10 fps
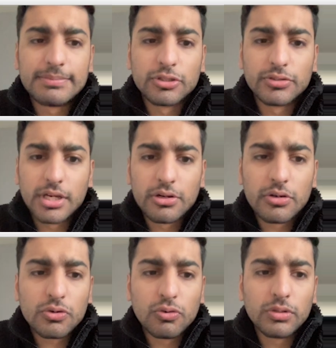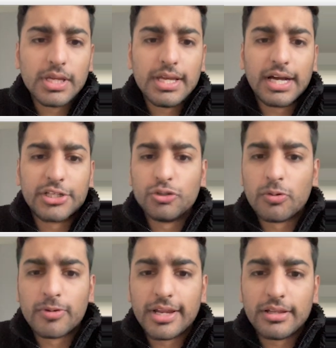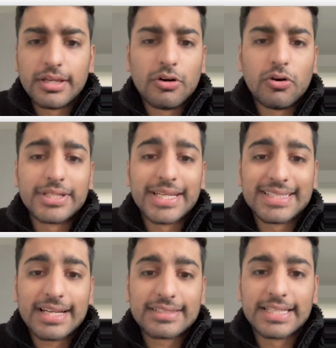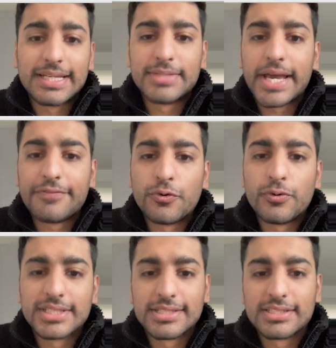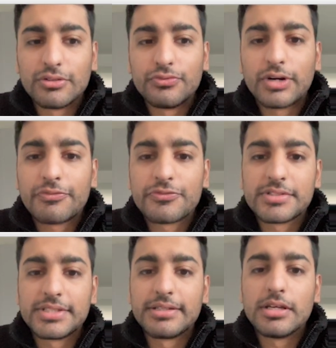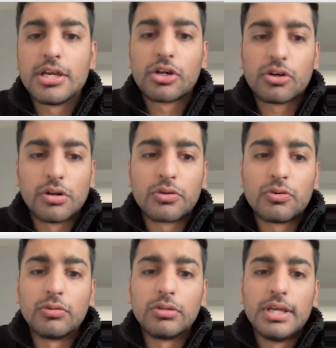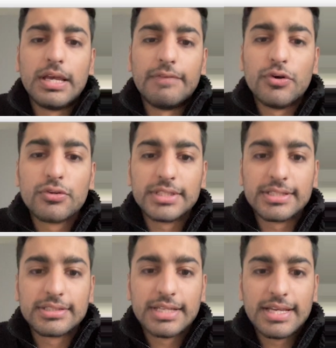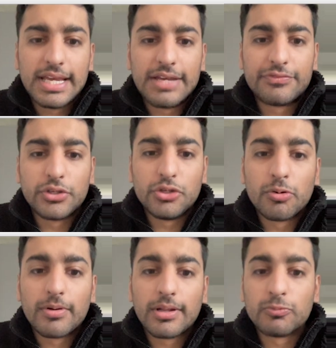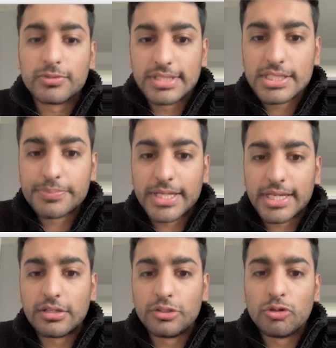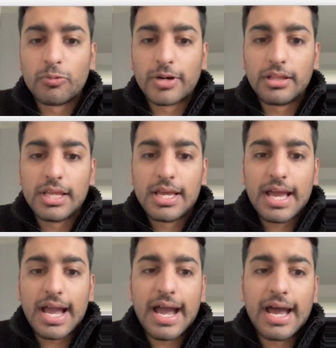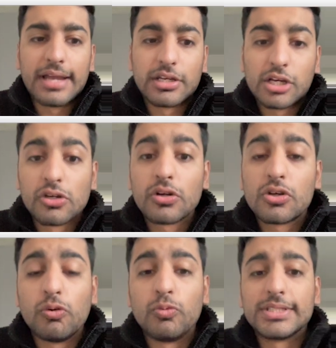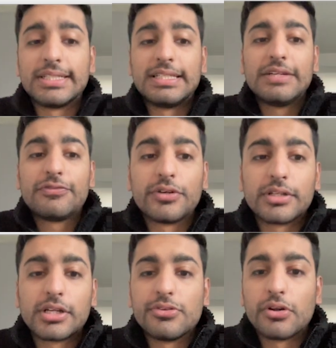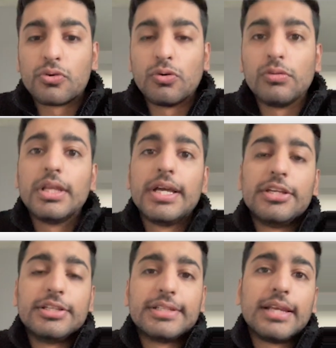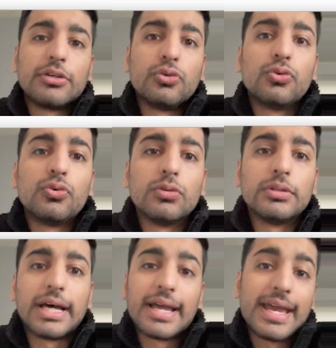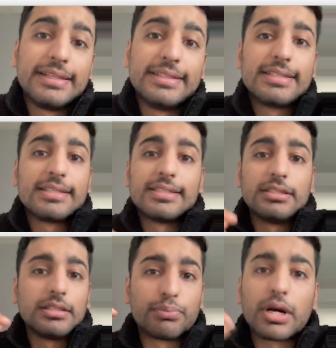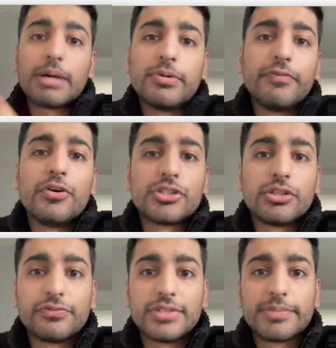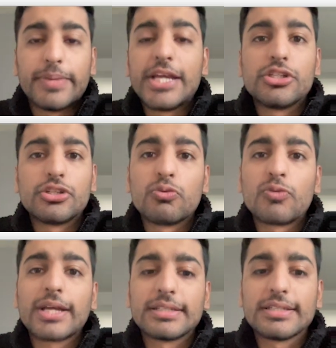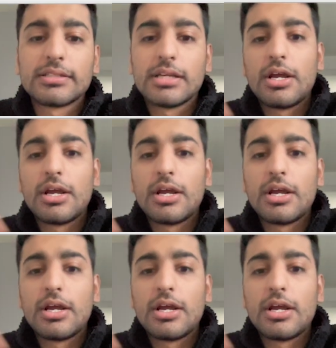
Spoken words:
So the canonical and URL are the exact same, therefore it's a self-referencing canonical, versus if the URL was this particular URL and the canonical was a different canonical, you're telling Google that, hey, this isn't the primary version of this page, don't rank this